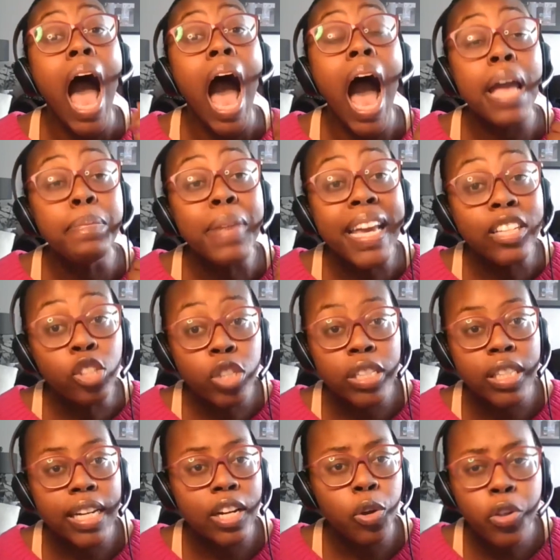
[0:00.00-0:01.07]
I'm
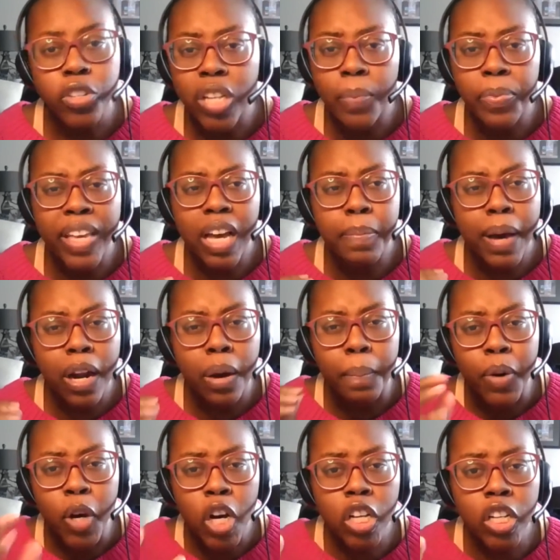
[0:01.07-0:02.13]
interested. I know there's something about a
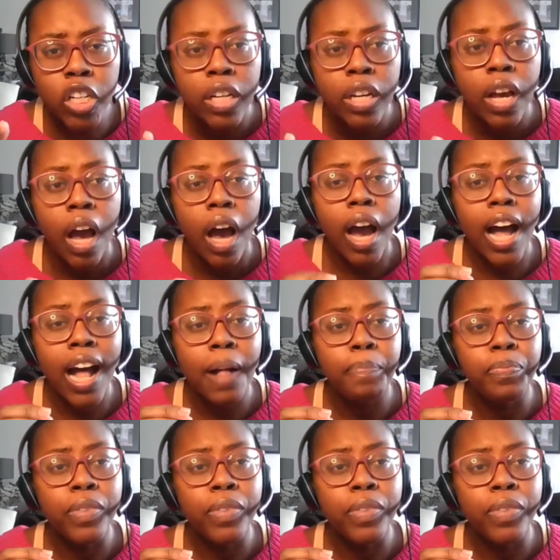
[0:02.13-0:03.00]
book. Are